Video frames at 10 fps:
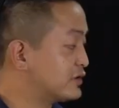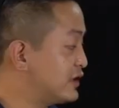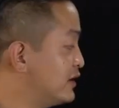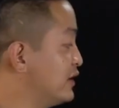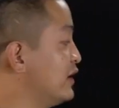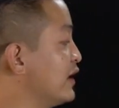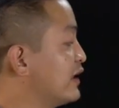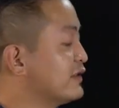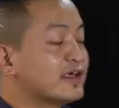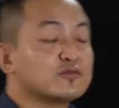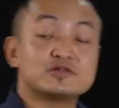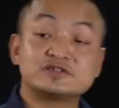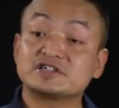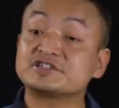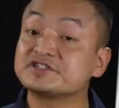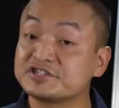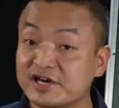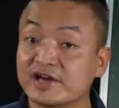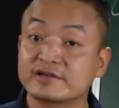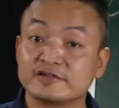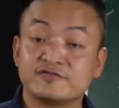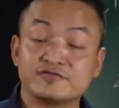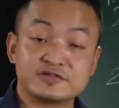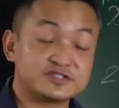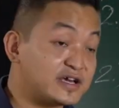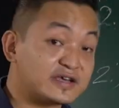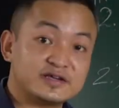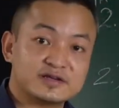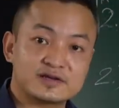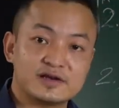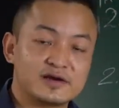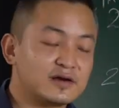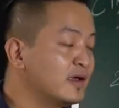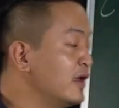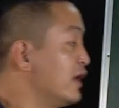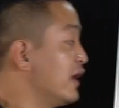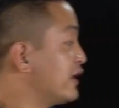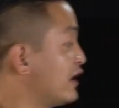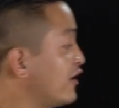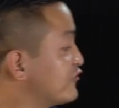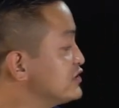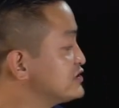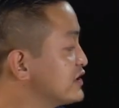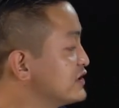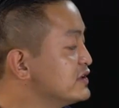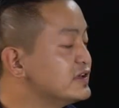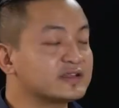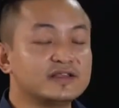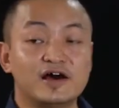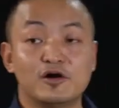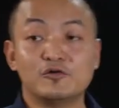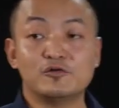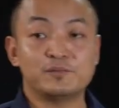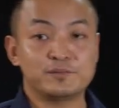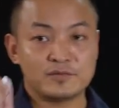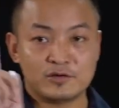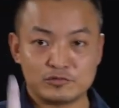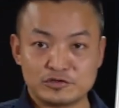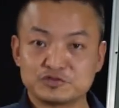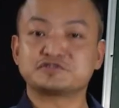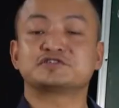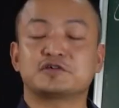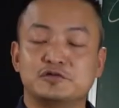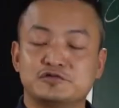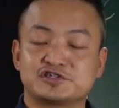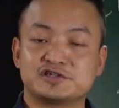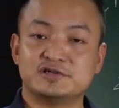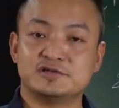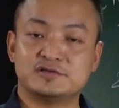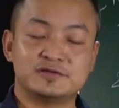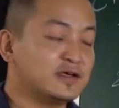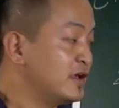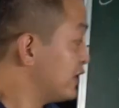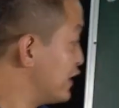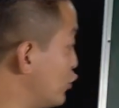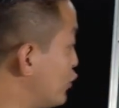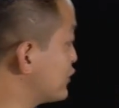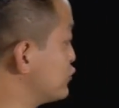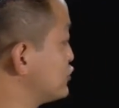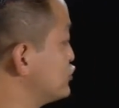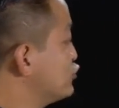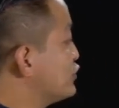Okay, and then we'll just shake it. Clear? And after shaking it, now we'll use the solution. Now what we'll do?